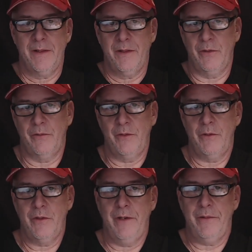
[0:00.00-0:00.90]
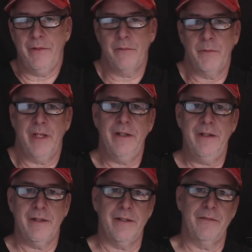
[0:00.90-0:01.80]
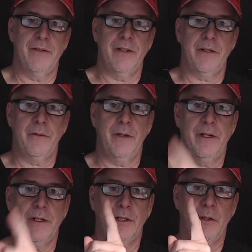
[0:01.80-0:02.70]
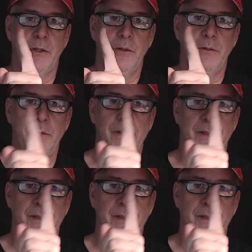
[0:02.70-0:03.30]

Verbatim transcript: There's a few changes I've made. I've uh, created a logo.